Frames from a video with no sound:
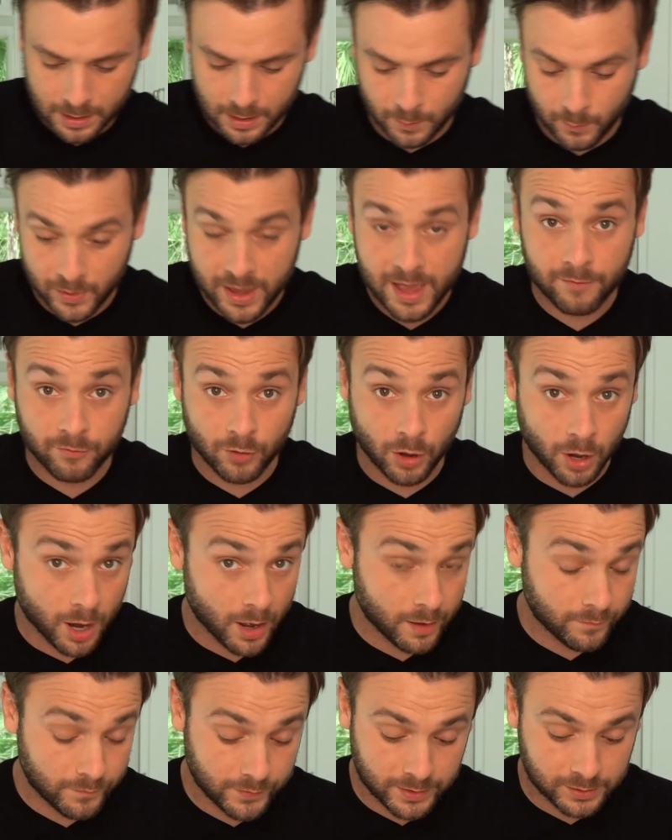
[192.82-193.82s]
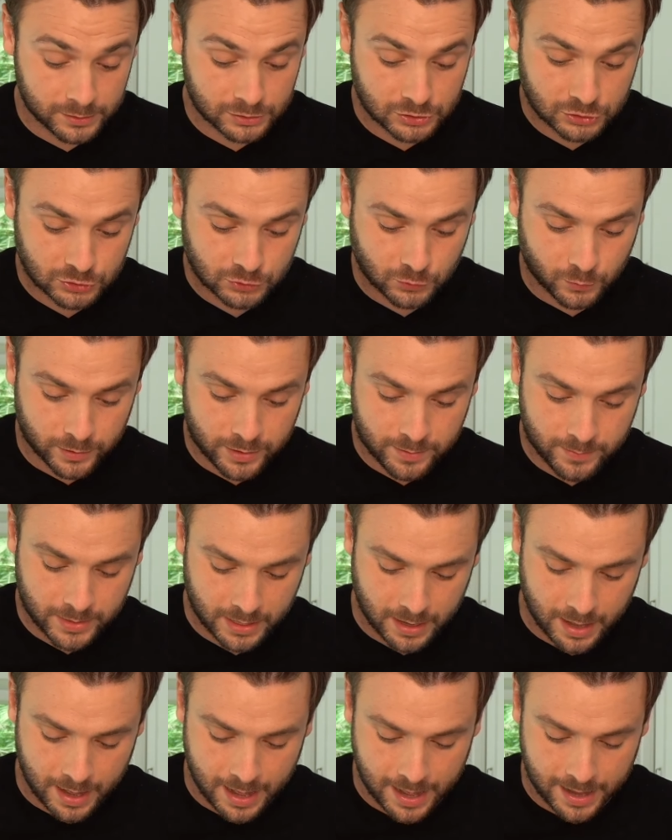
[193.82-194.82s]
And we have our oven screaming
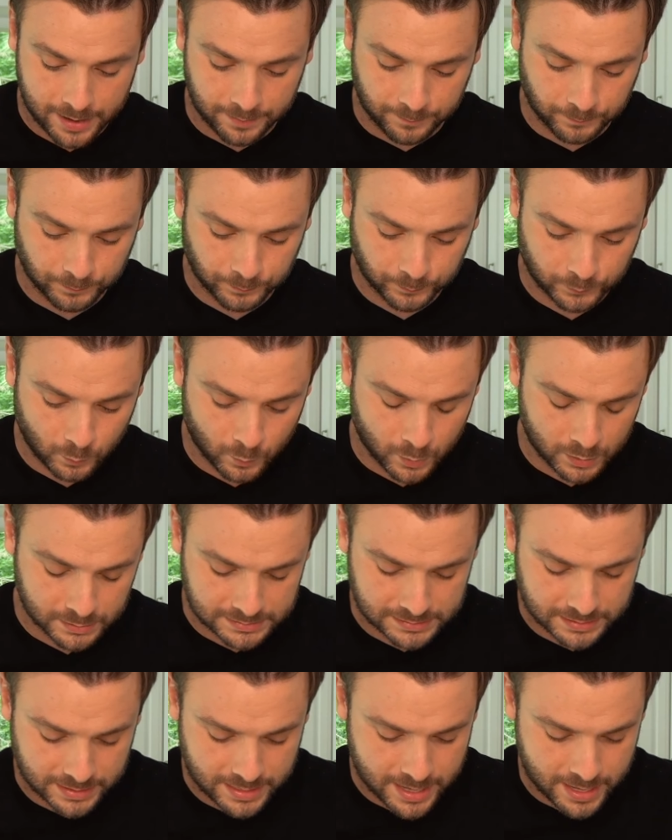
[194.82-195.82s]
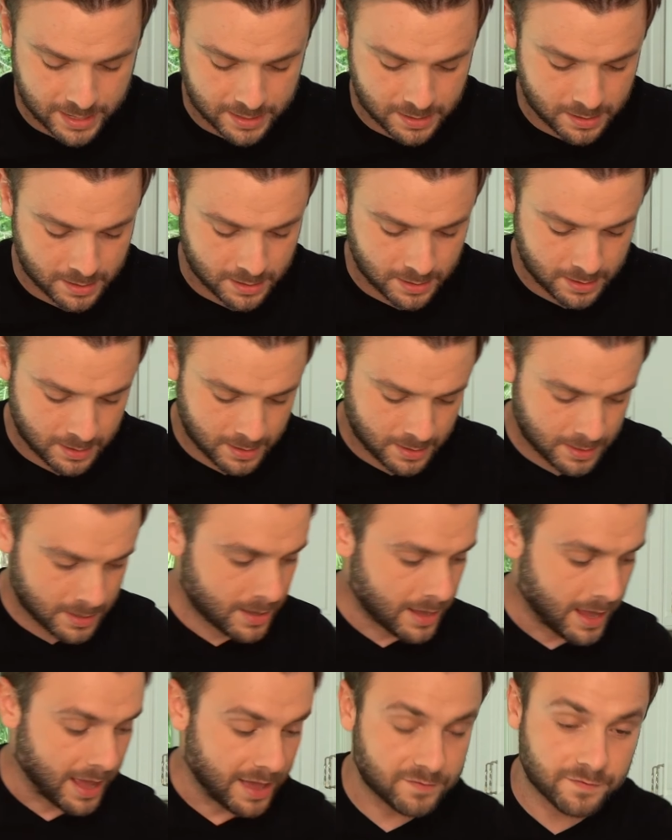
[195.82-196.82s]
hot once again
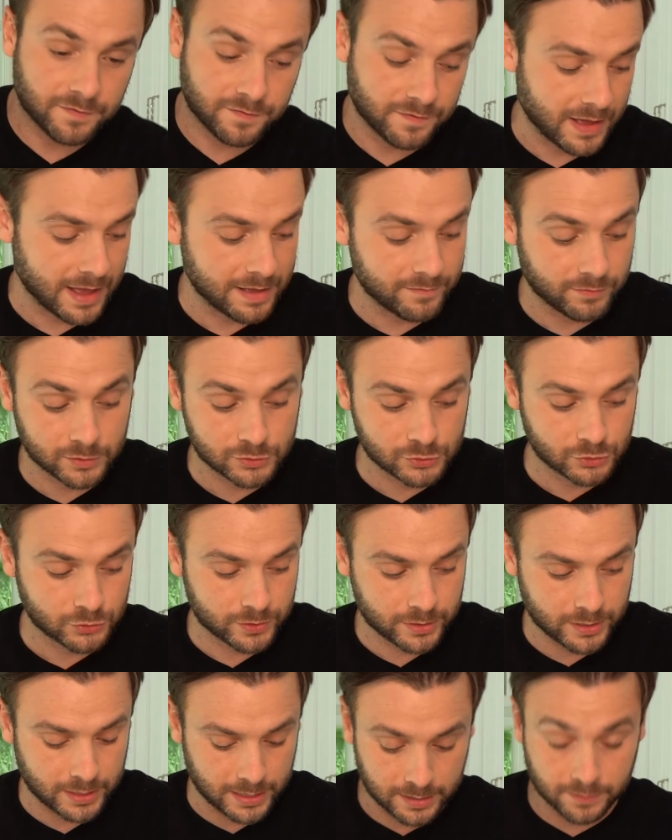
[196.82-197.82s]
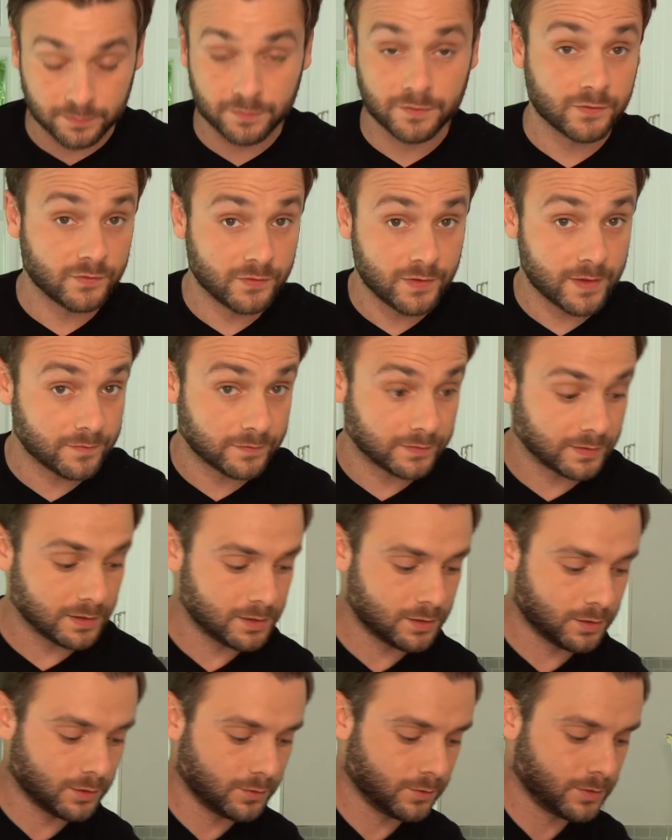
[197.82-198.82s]
at 550
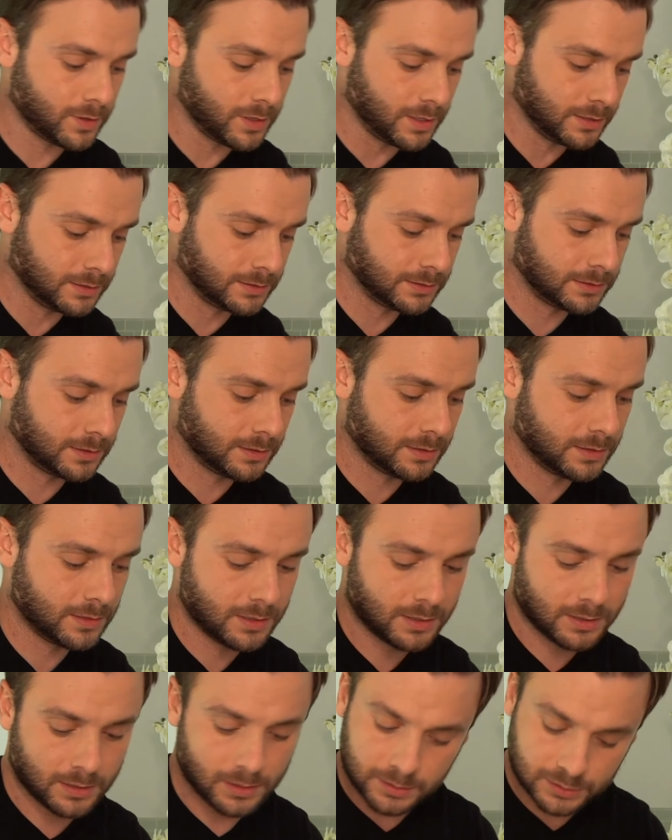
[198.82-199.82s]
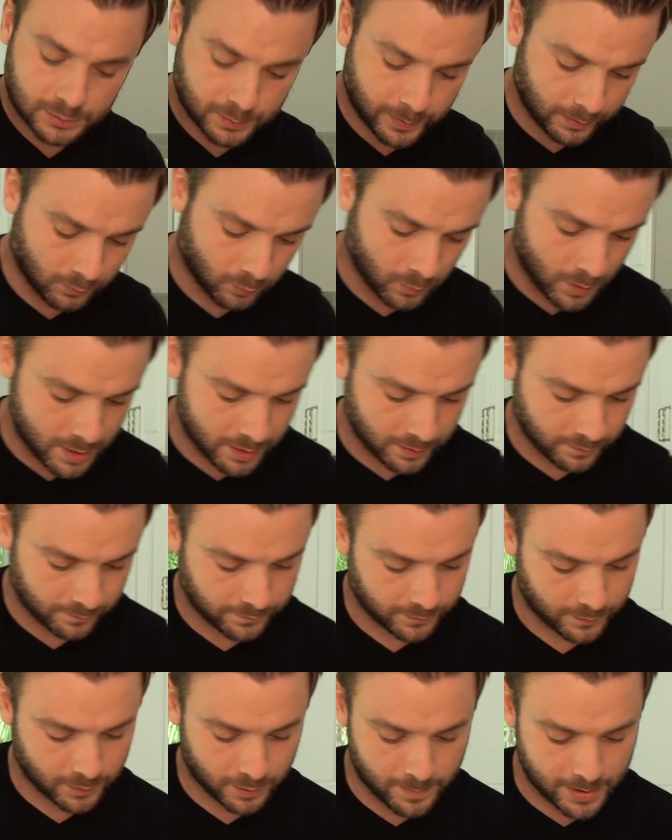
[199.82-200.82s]
degrees. It's been running
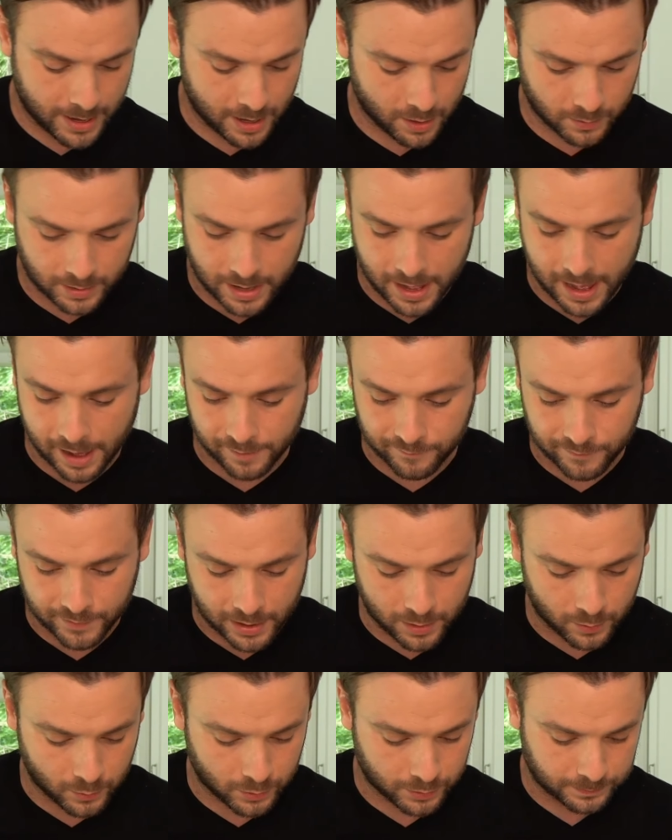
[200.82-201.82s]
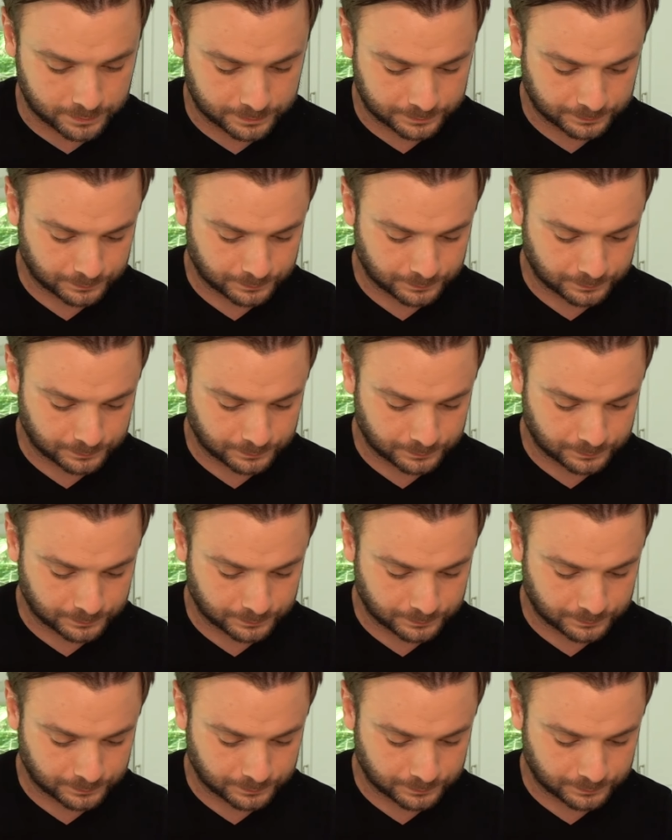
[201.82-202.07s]
for about a half hour.